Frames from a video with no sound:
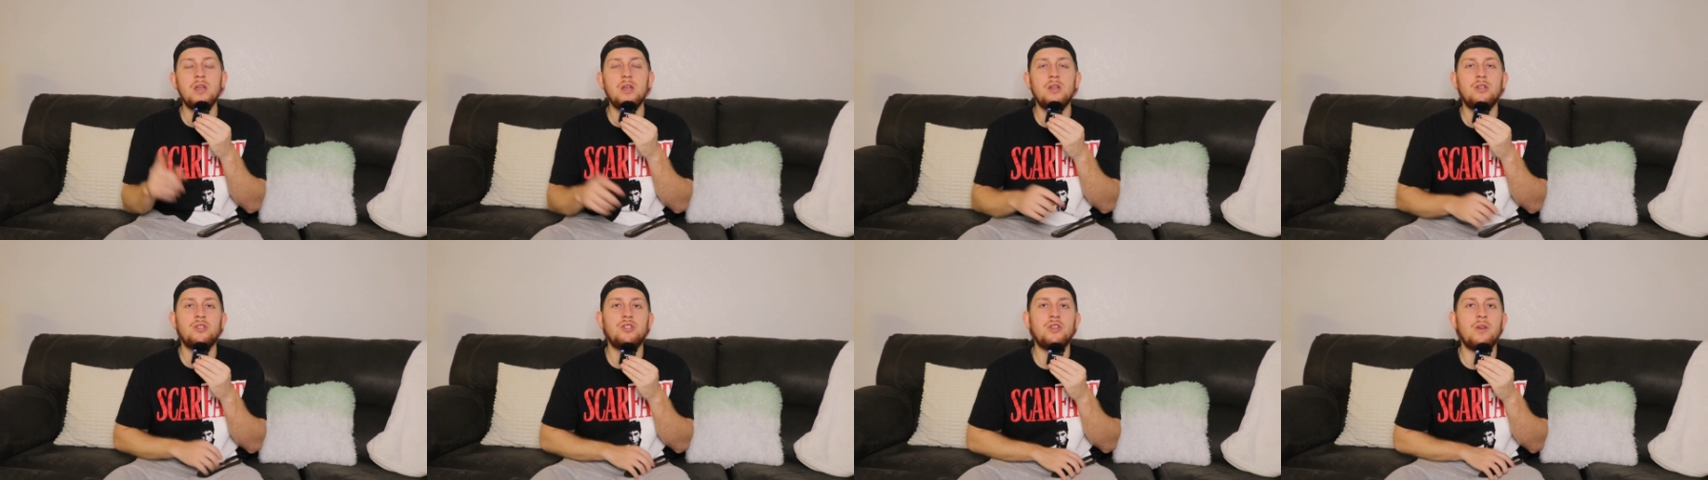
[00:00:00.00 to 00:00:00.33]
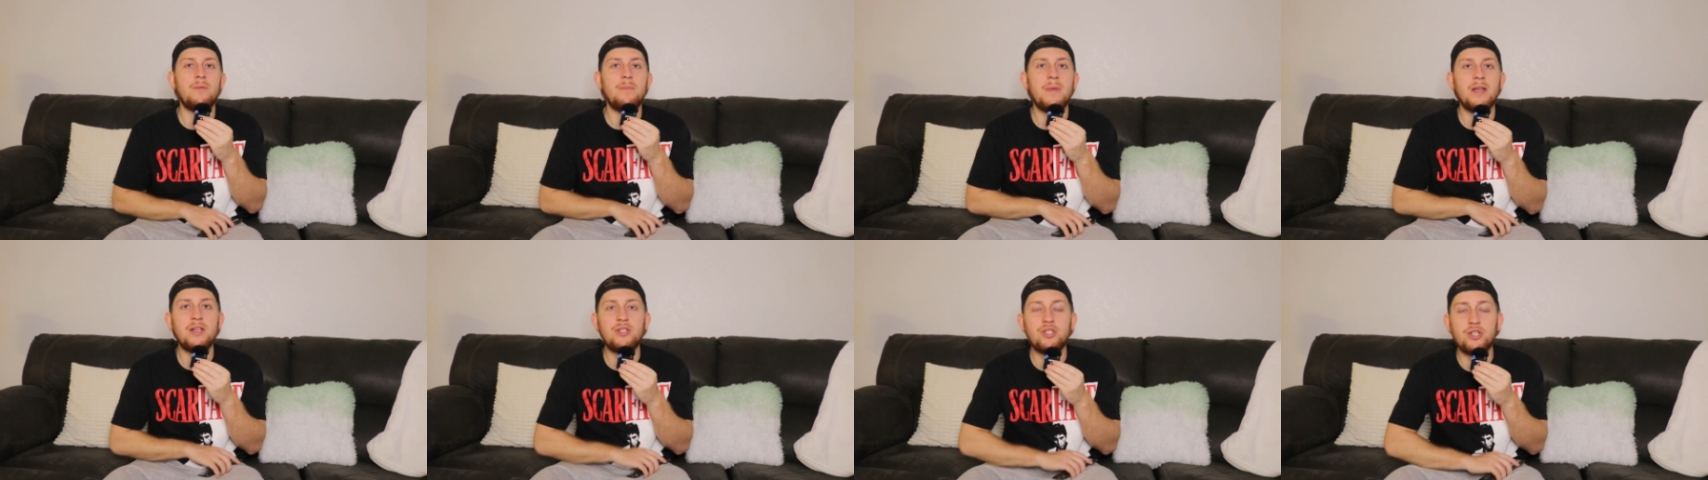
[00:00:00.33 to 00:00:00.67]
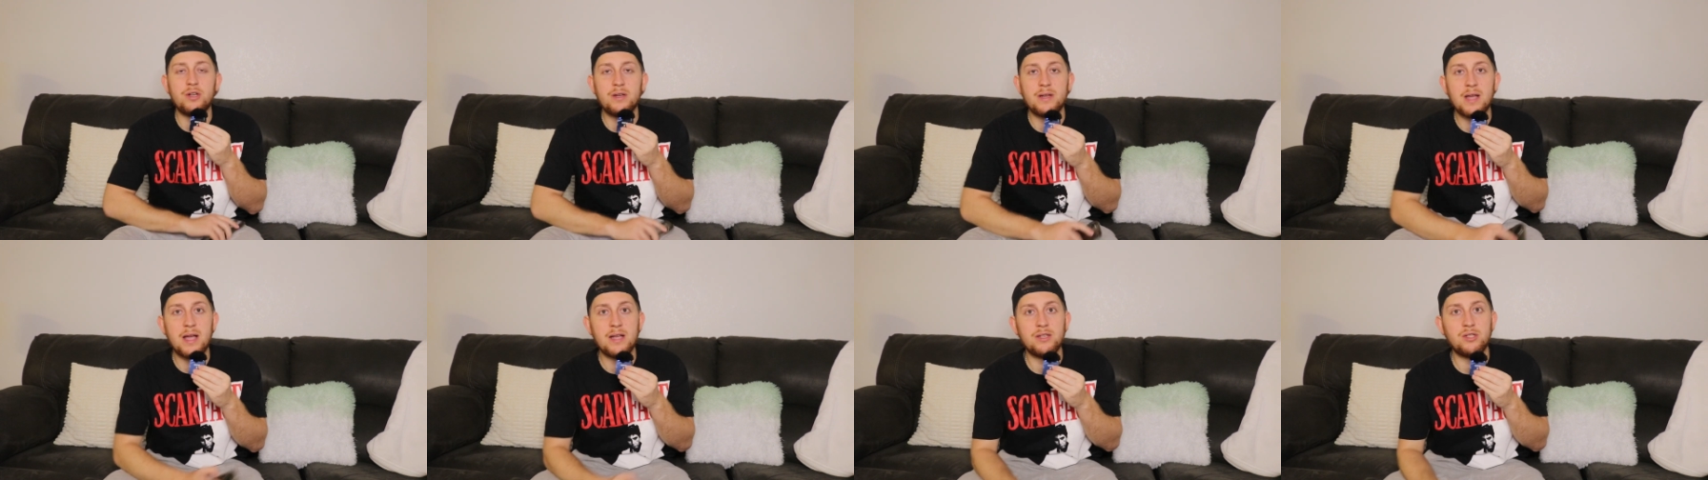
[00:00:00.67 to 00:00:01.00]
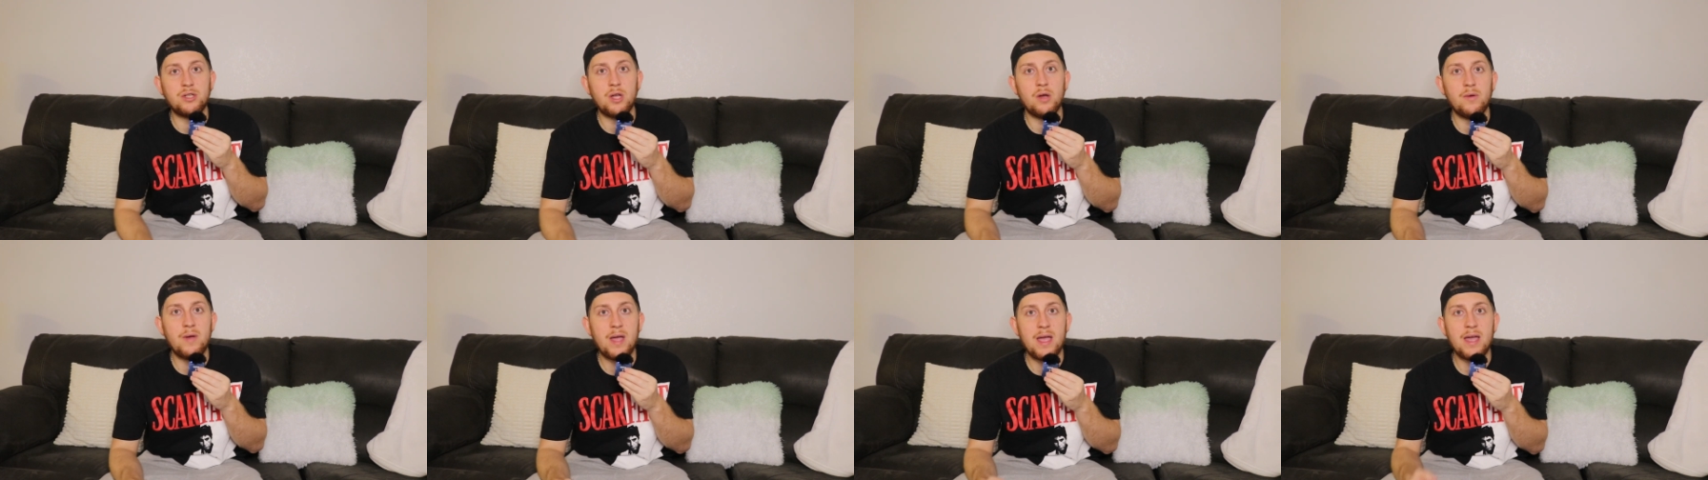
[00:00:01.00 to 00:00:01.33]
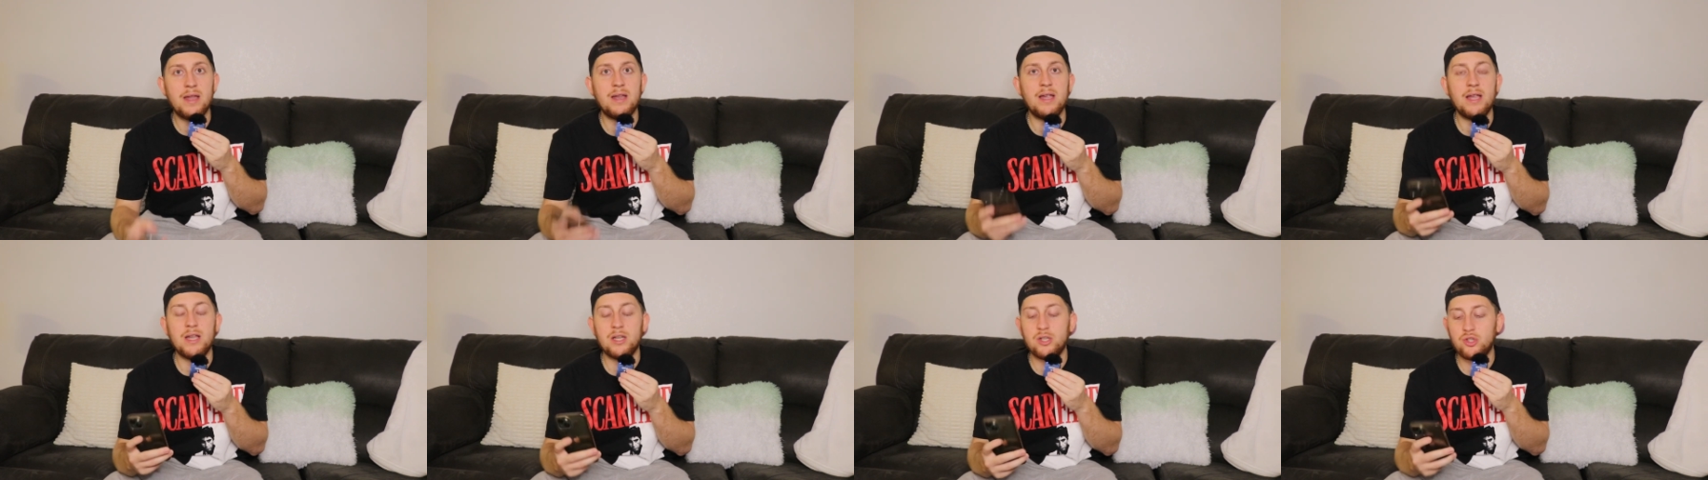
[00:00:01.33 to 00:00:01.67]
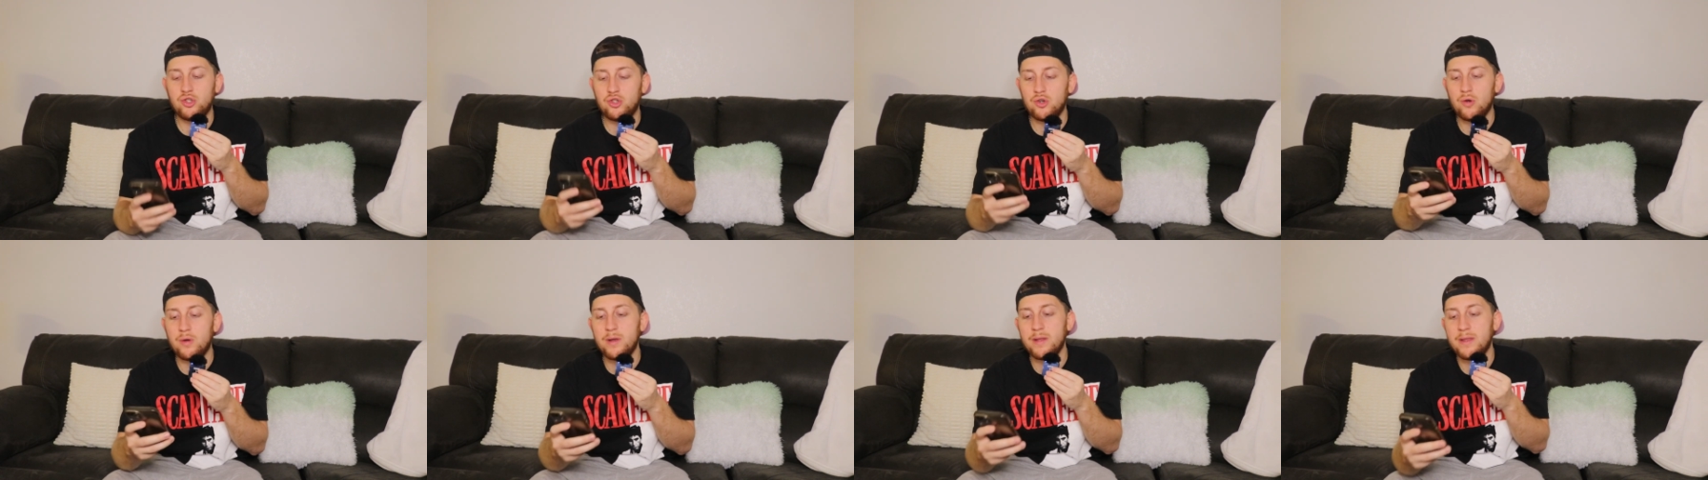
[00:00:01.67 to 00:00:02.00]
So make sure you guys go ahead and
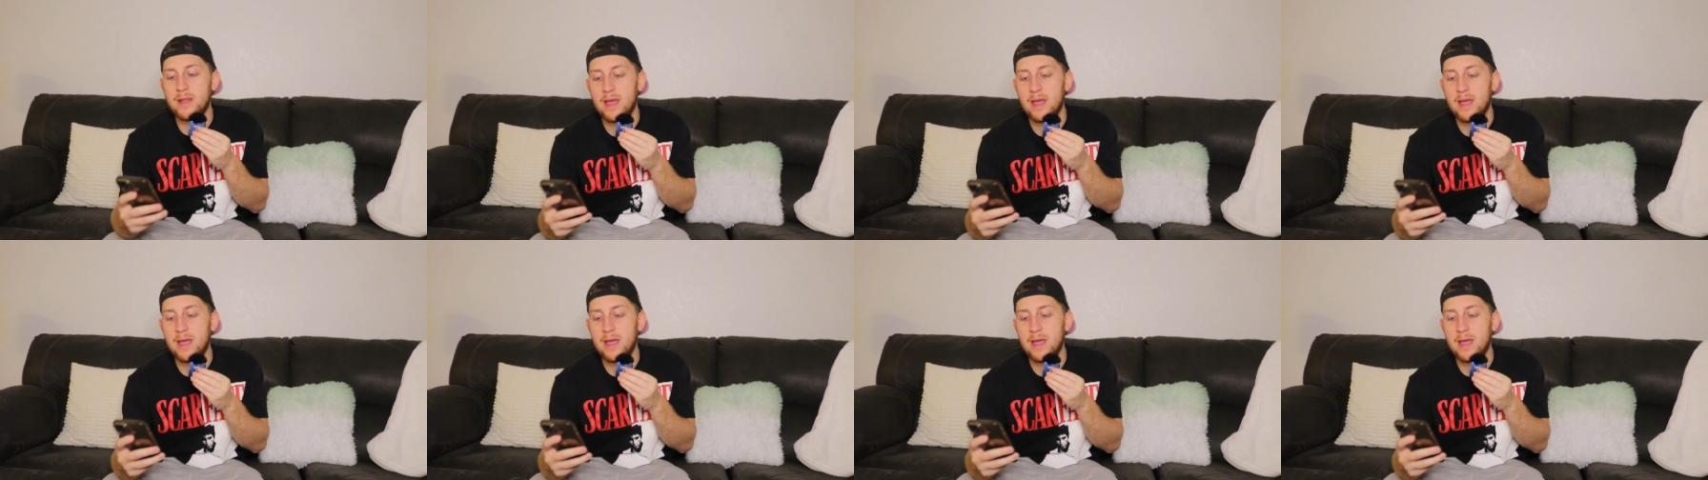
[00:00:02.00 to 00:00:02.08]
join